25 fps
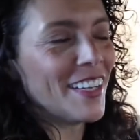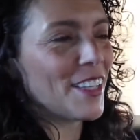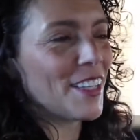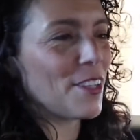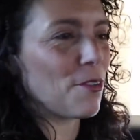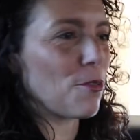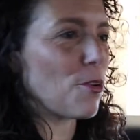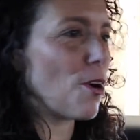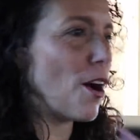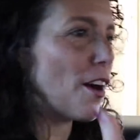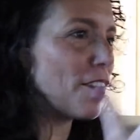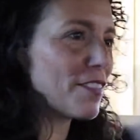
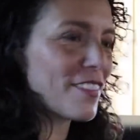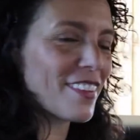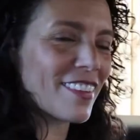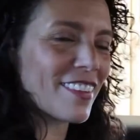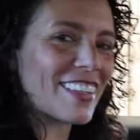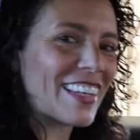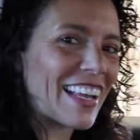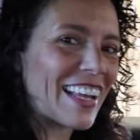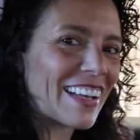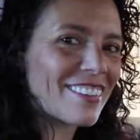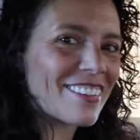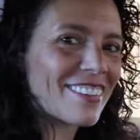And we're off to
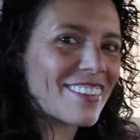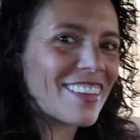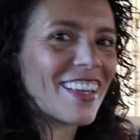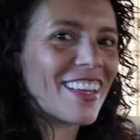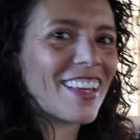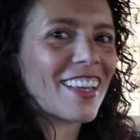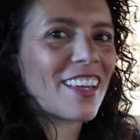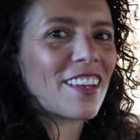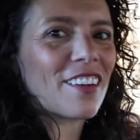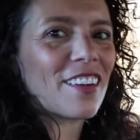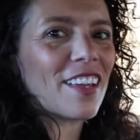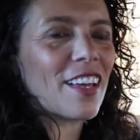the next
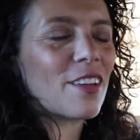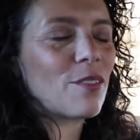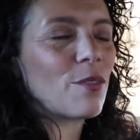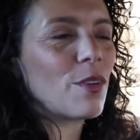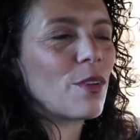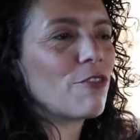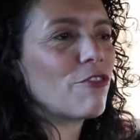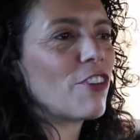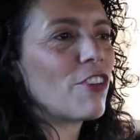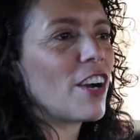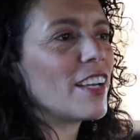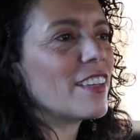thing. And
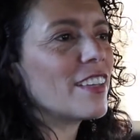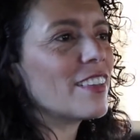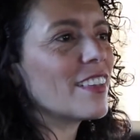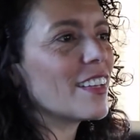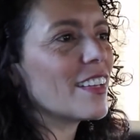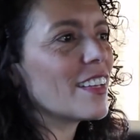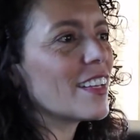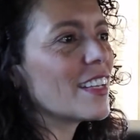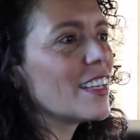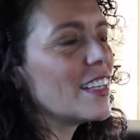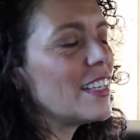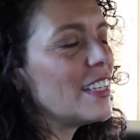we find
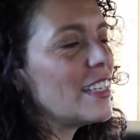that